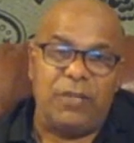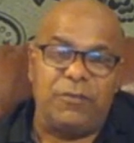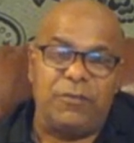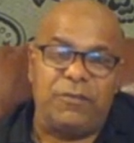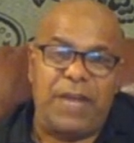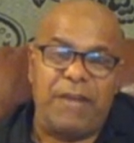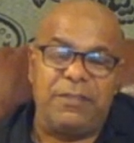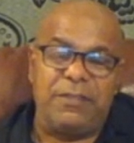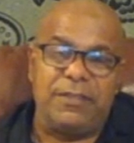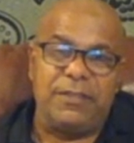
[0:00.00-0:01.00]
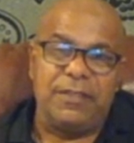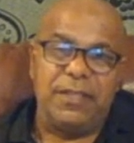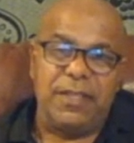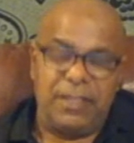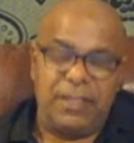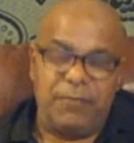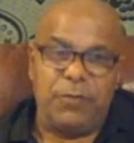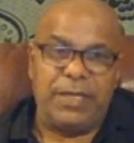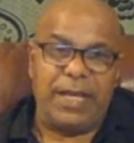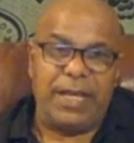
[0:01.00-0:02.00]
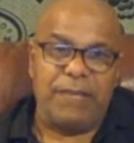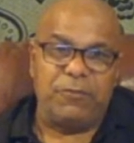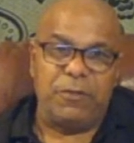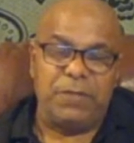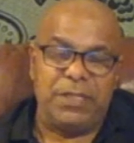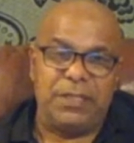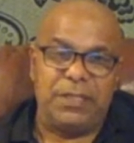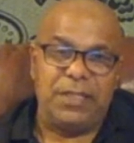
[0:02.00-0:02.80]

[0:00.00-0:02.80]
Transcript: of a virus, if we can, for a minute.